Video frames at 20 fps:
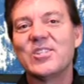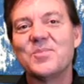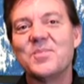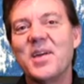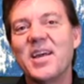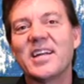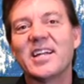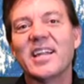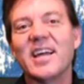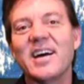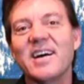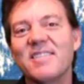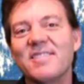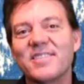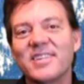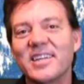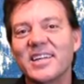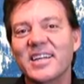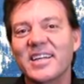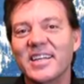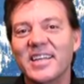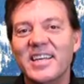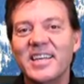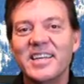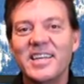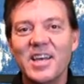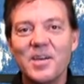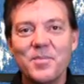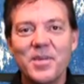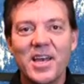to make love,
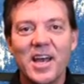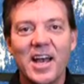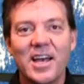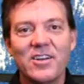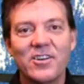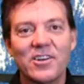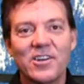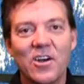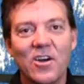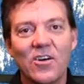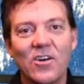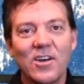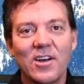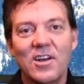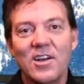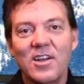he'd get behind her and go,